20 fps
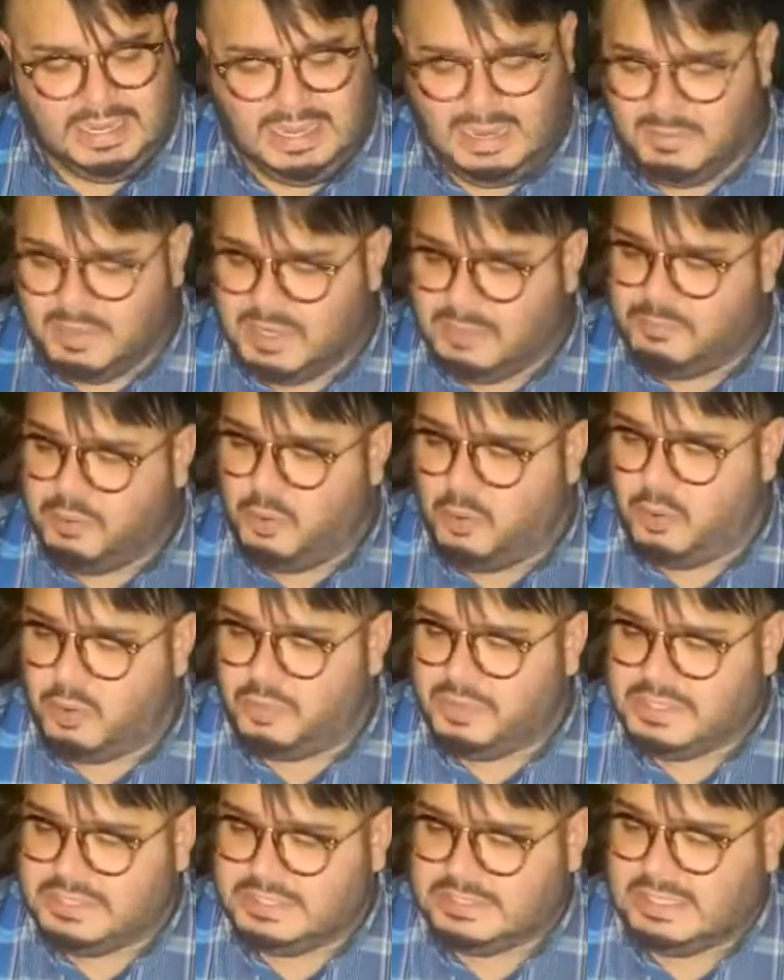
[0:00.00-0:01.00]
I'm going to
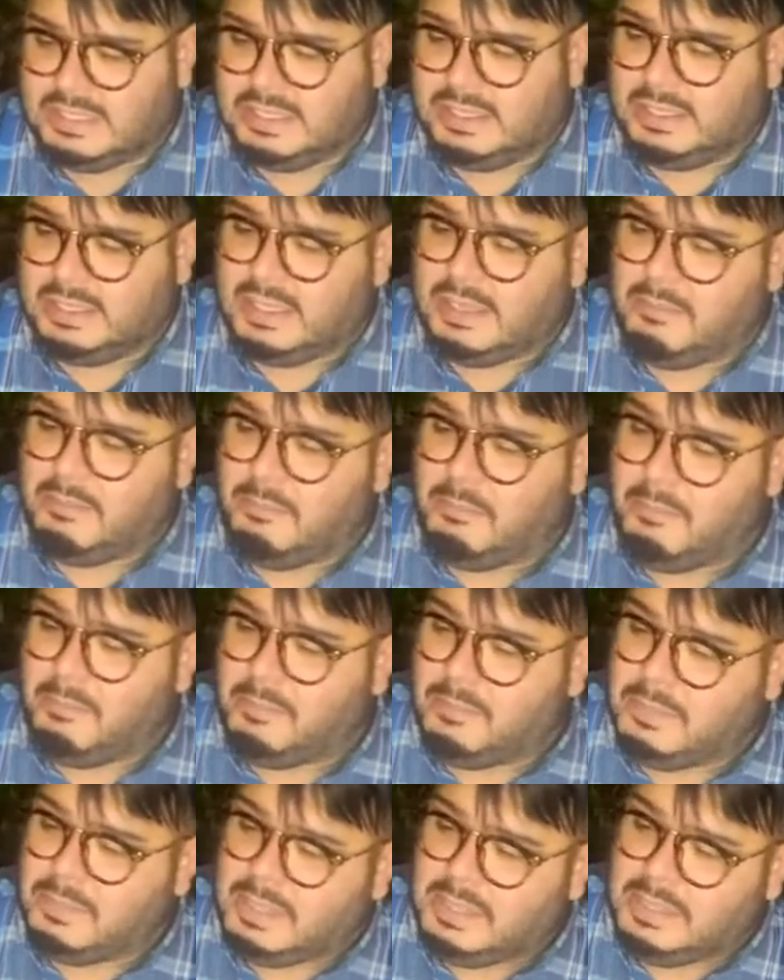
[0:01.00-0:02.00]
pour. This is a
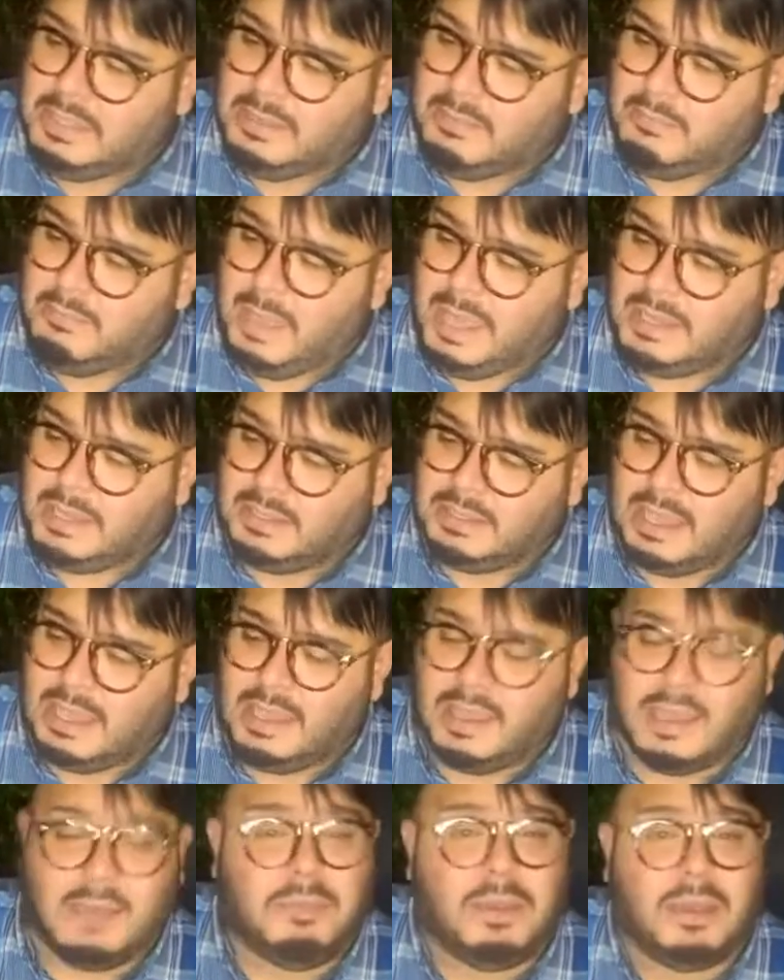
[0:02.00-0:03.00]

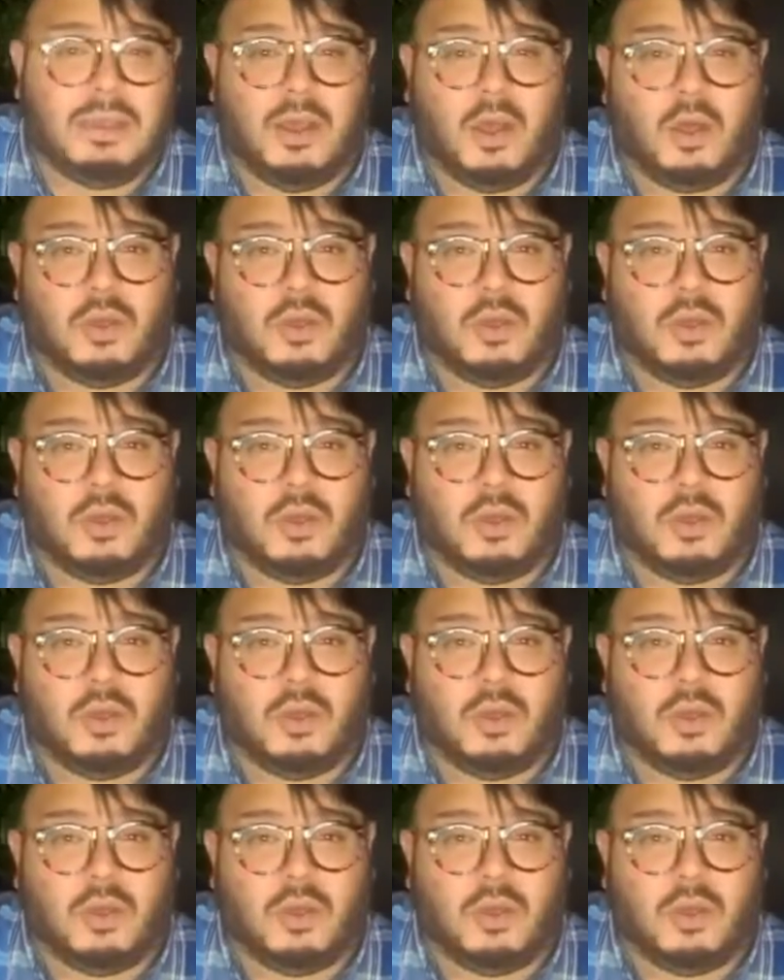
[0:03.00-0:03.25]
Michelob